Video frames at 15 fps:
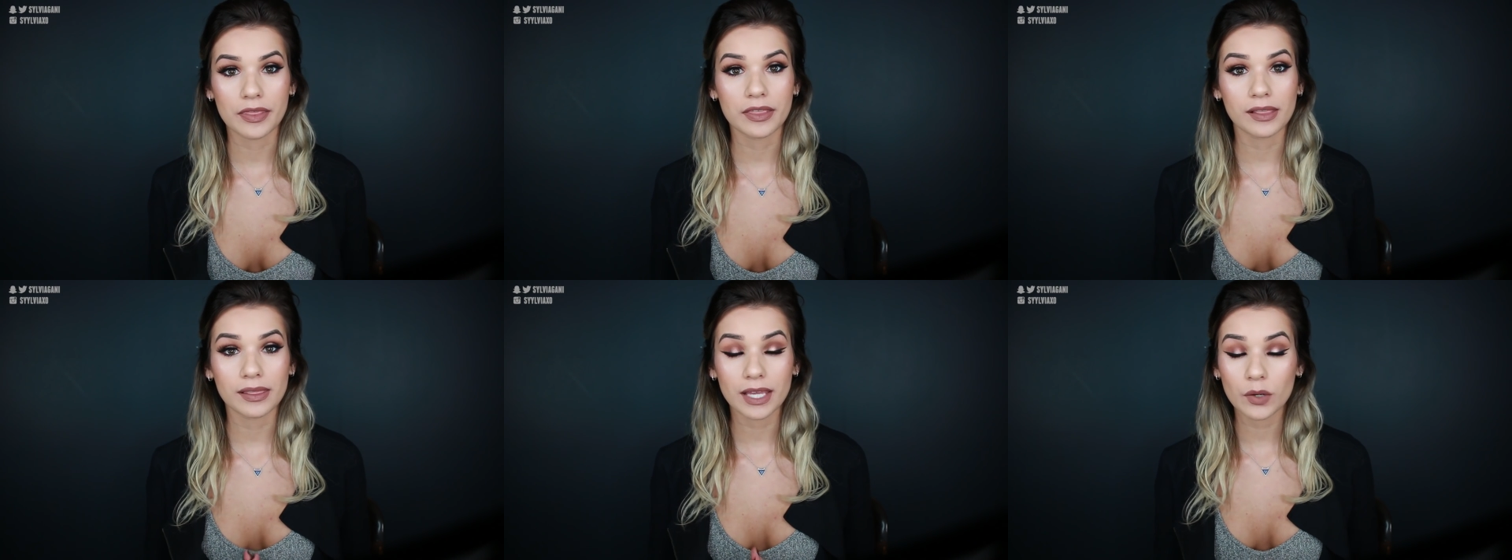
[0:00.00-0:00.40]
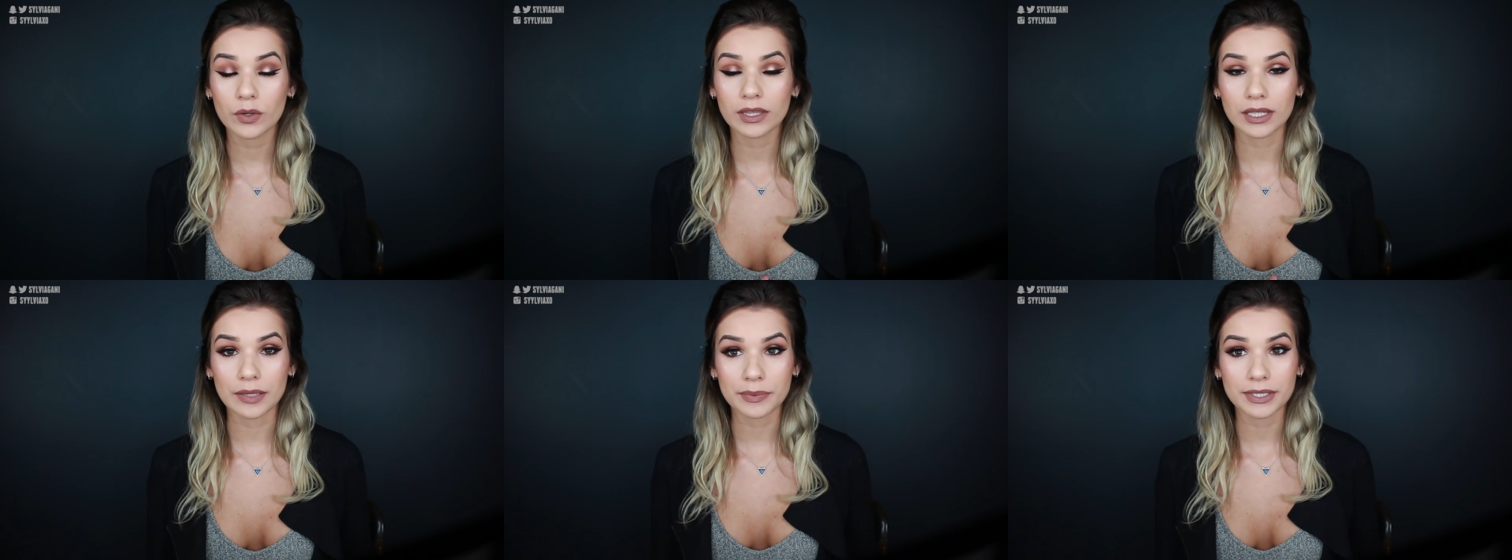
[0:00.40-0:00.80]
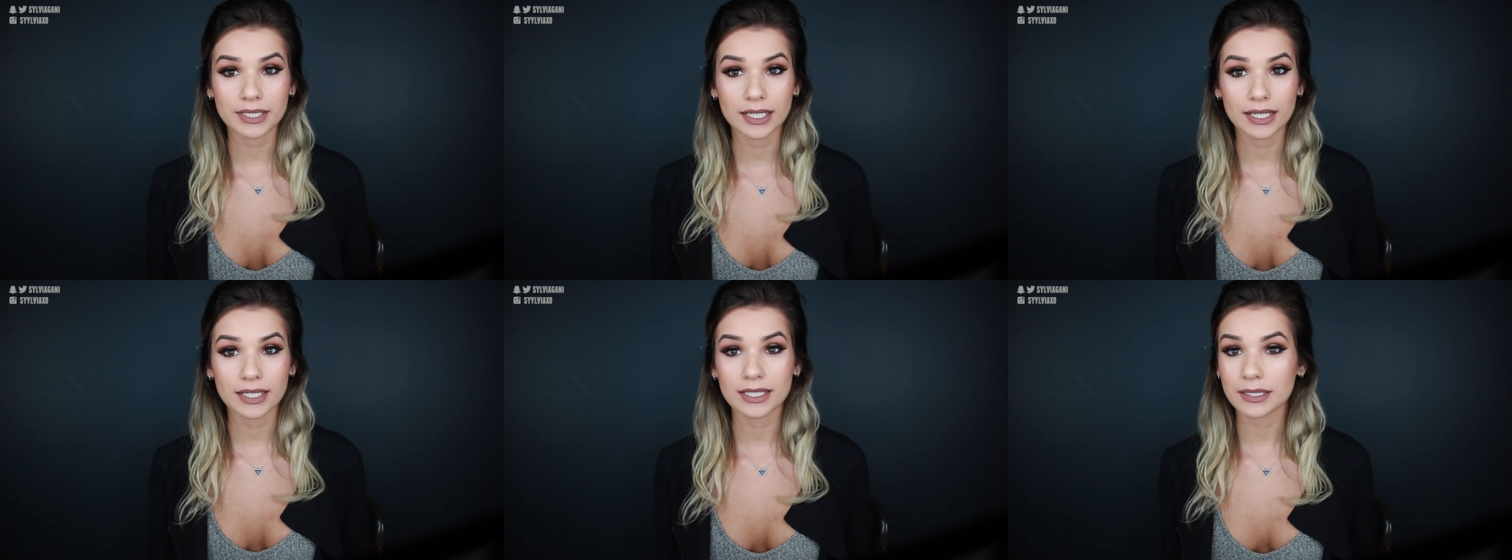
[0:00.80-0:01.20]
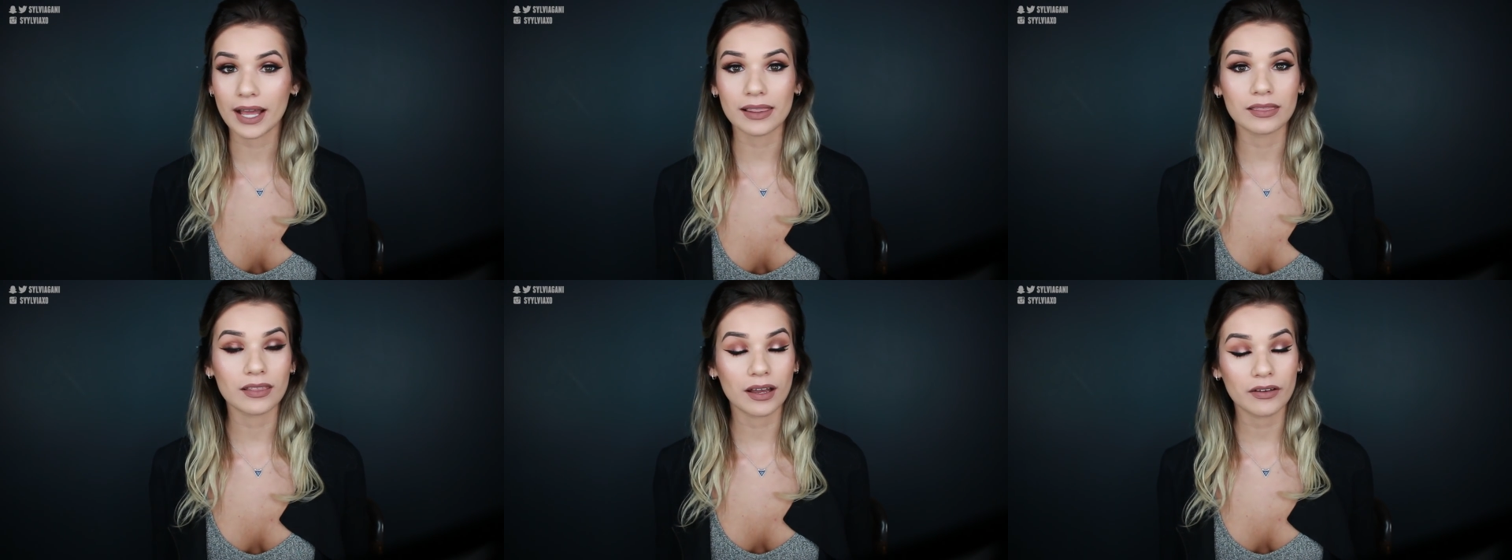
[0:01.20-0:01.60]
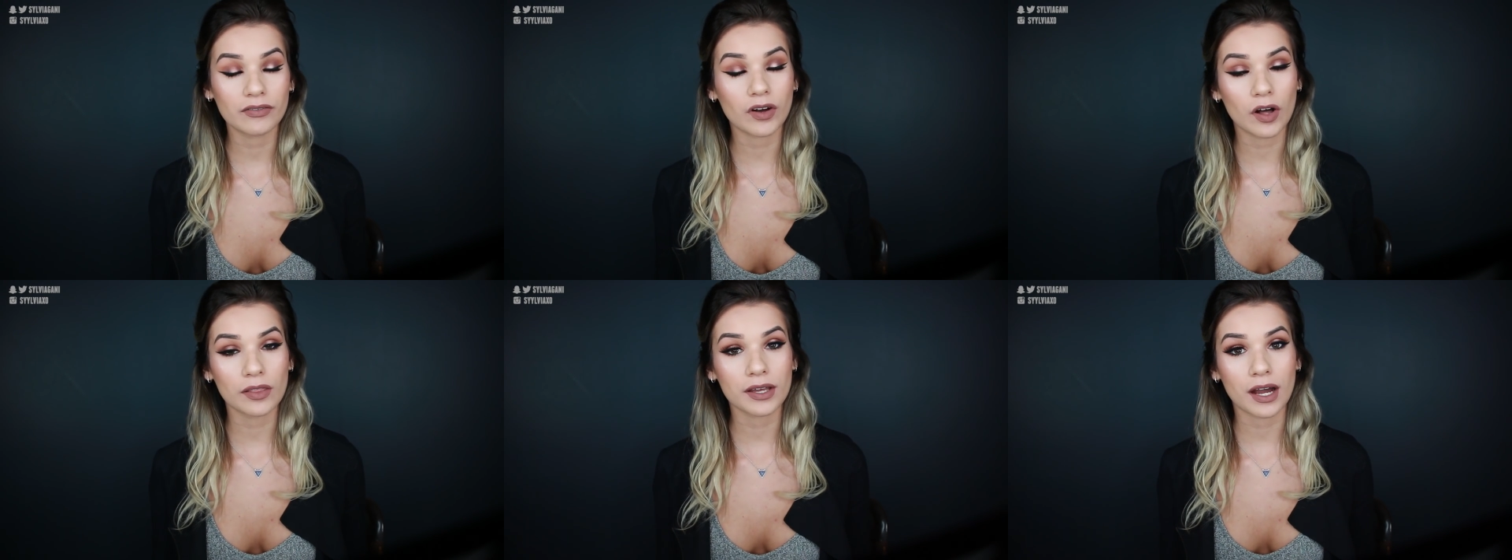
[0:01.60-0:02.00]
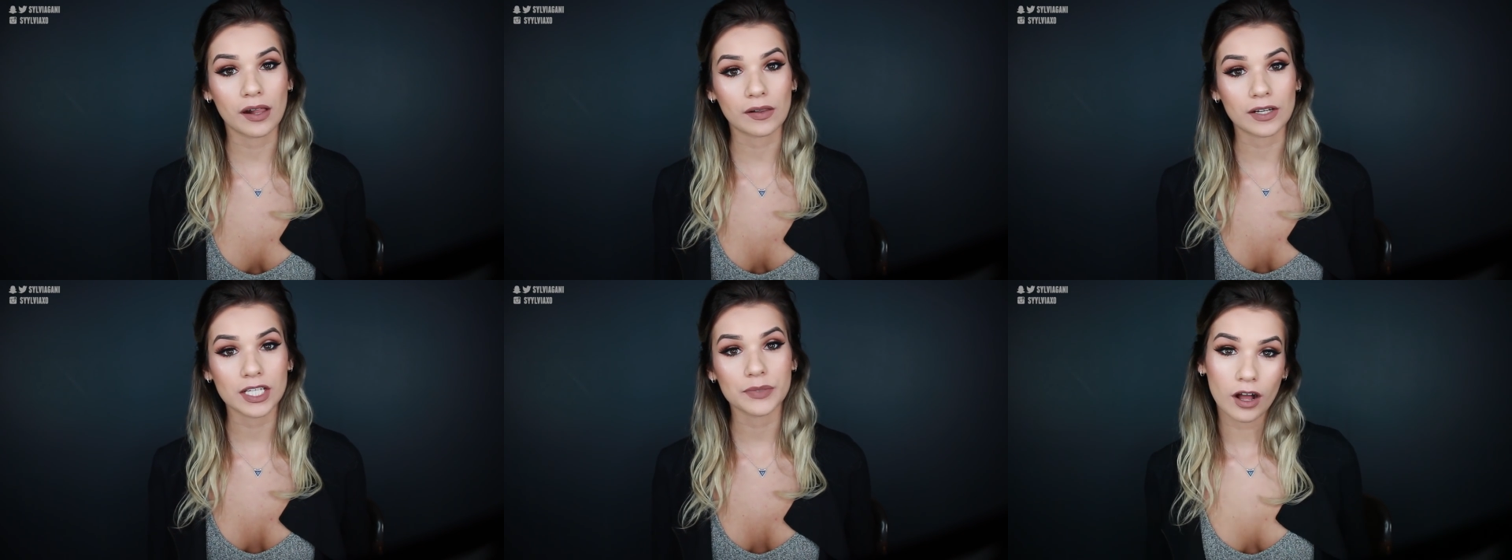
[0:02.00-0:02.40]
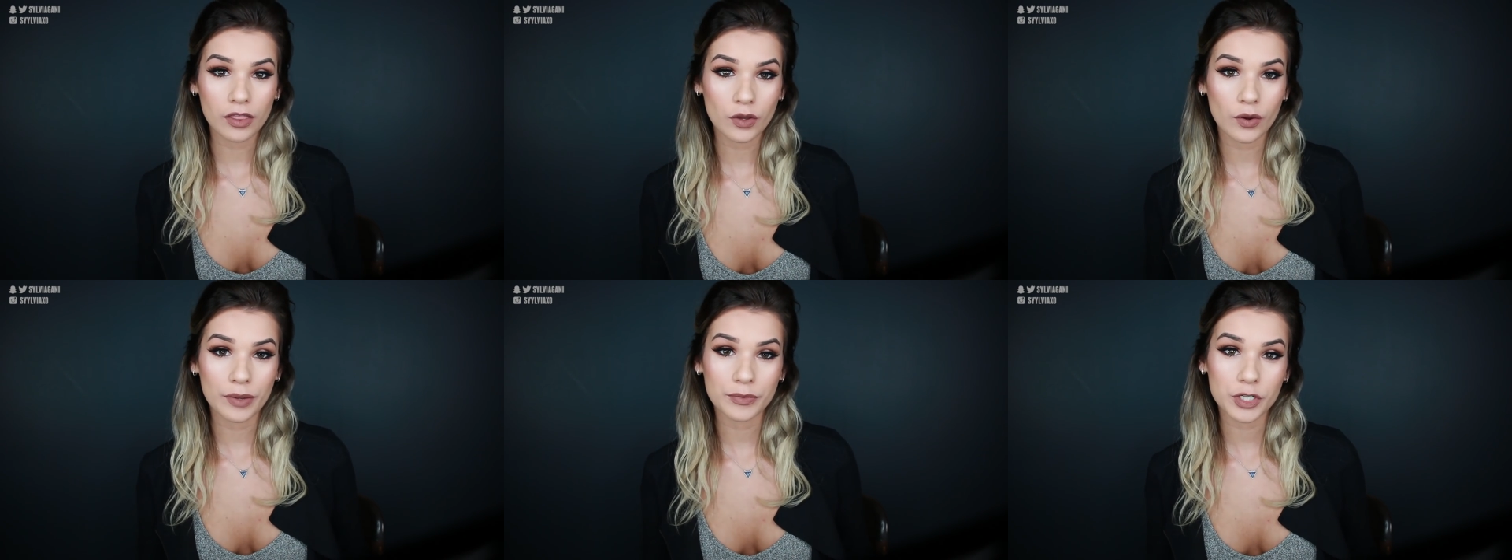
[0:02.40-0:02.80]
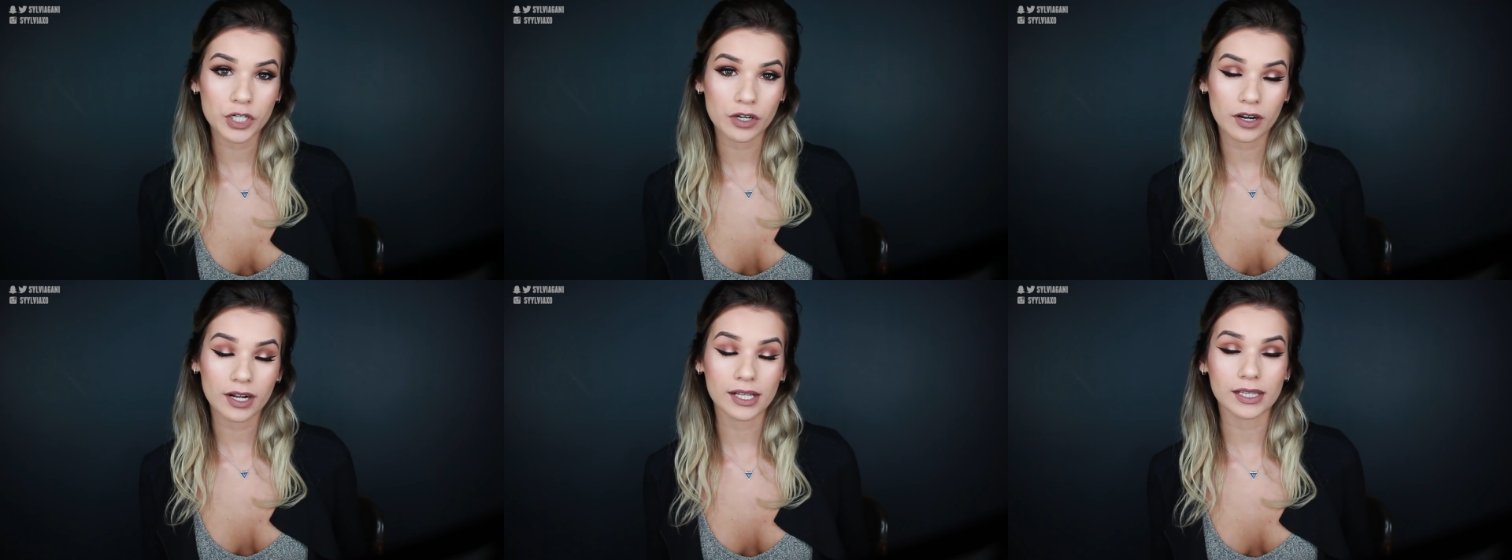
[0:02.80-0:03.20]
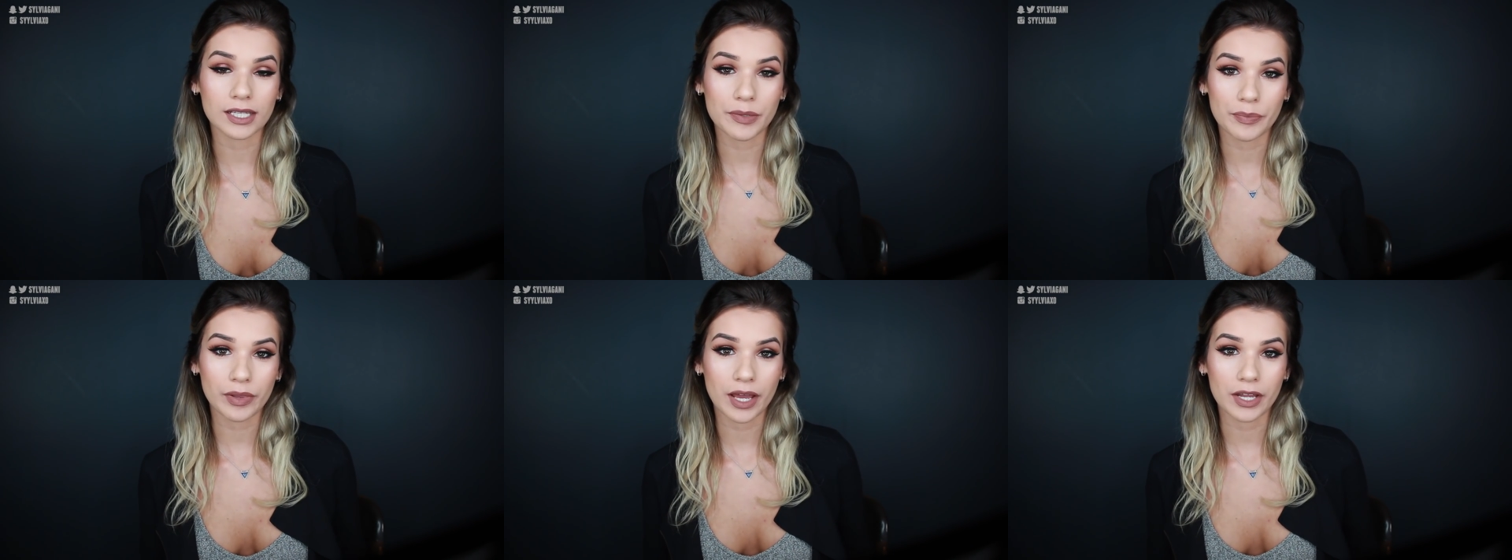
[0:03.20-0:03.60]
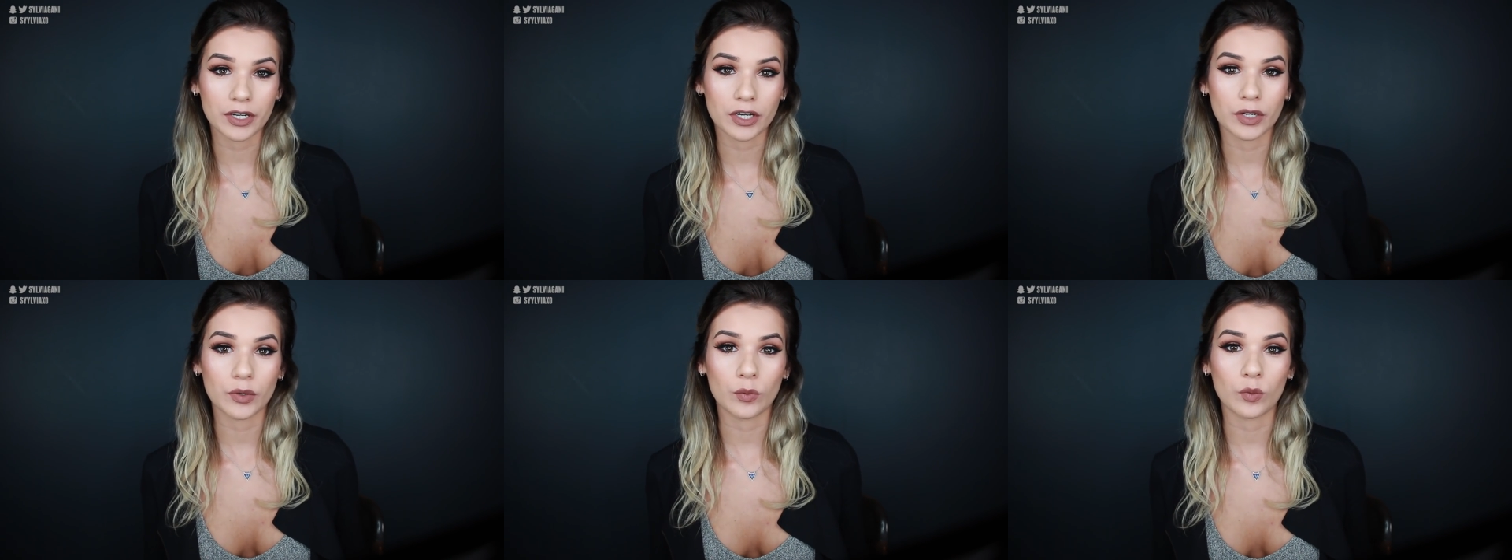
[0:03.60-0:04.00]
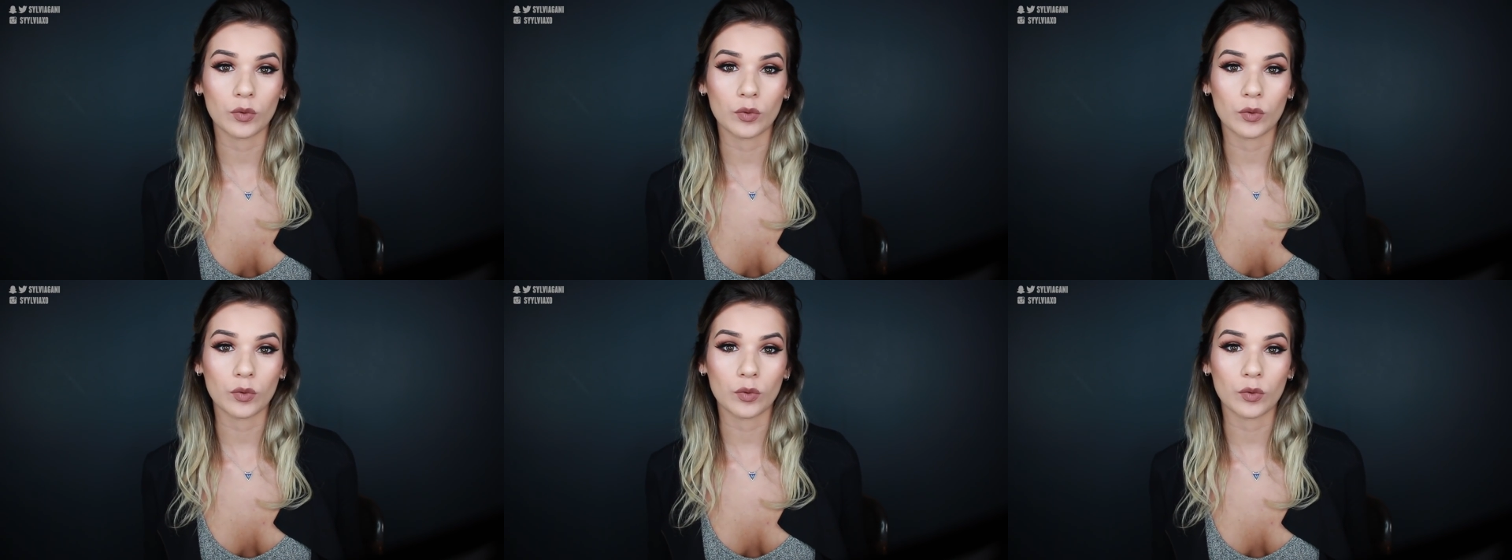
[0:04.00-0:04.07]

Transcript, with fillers: The liquid lipsticks, I love all the colors, although I'm sure a lip liner